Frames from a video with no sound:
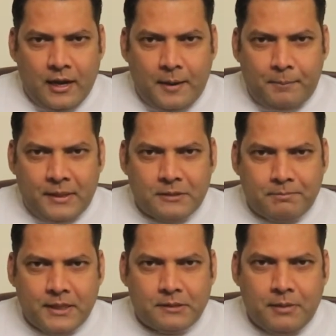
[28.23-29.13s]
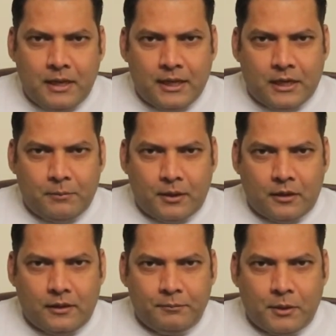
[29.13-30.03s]
and must press bell icon
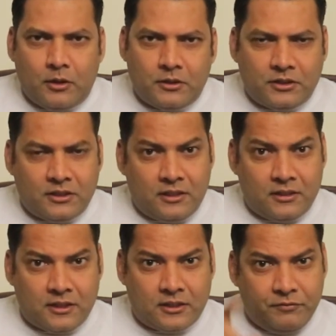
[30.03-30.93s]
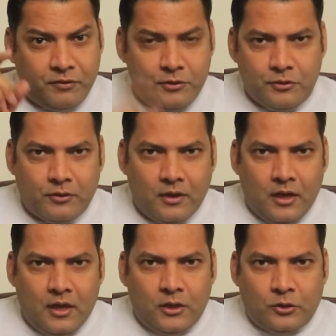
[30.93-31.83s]
button because this is a necessity for you.
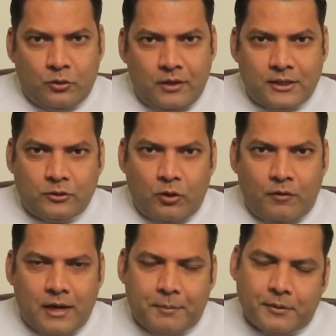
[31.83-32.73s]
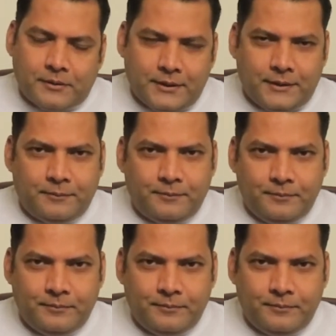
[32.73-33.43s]
So let's go over laptop screen.